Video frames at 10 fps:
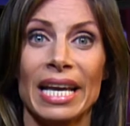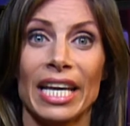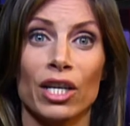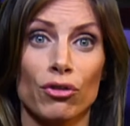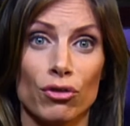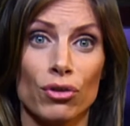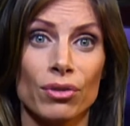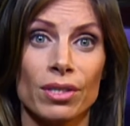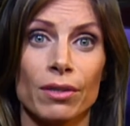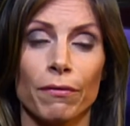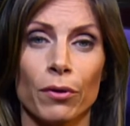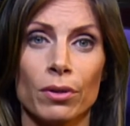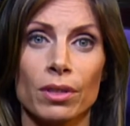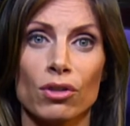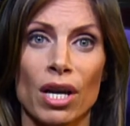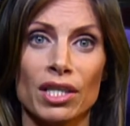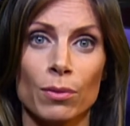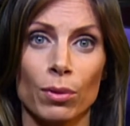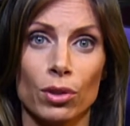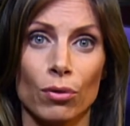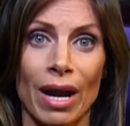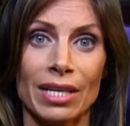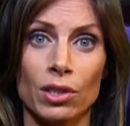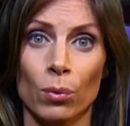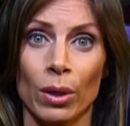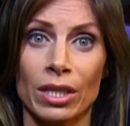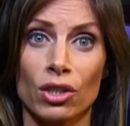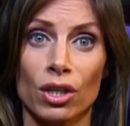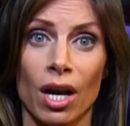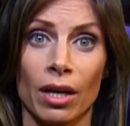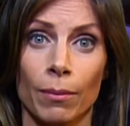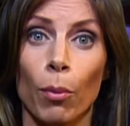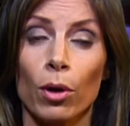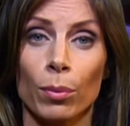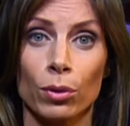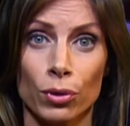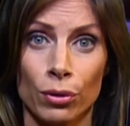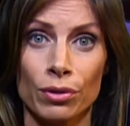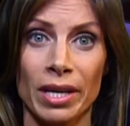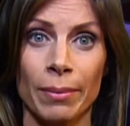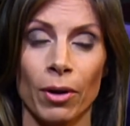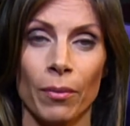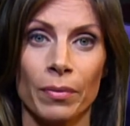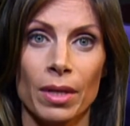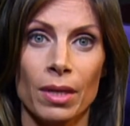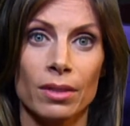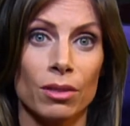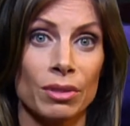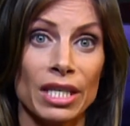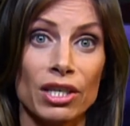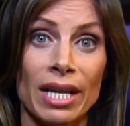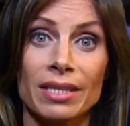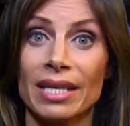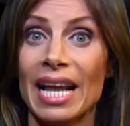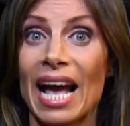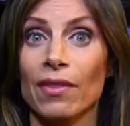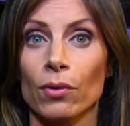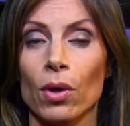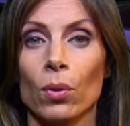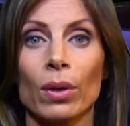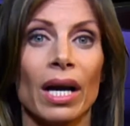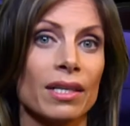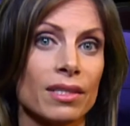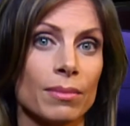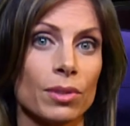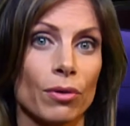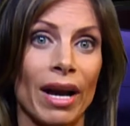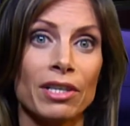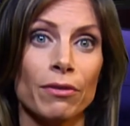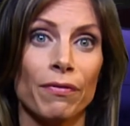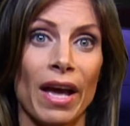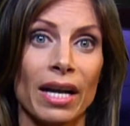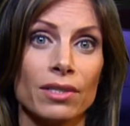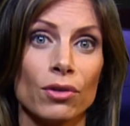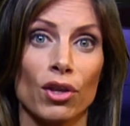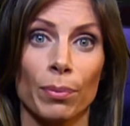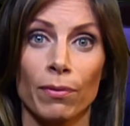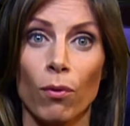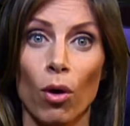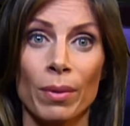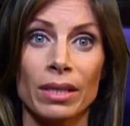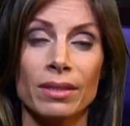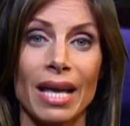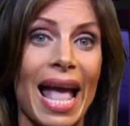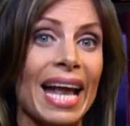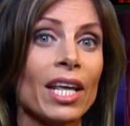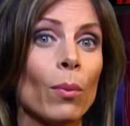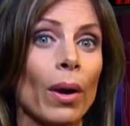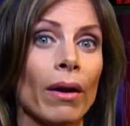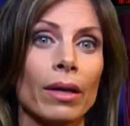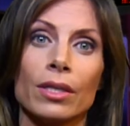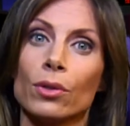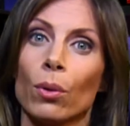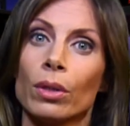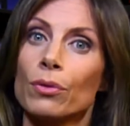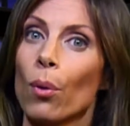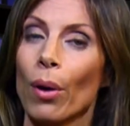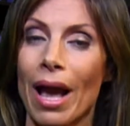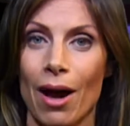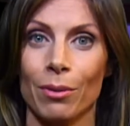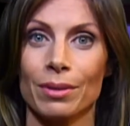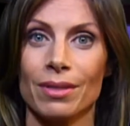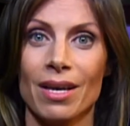It introduces the first adjustable scratch switch on a portable turntable, so DJs can add their own custom scratch effects to their performance anywhere indoors or out.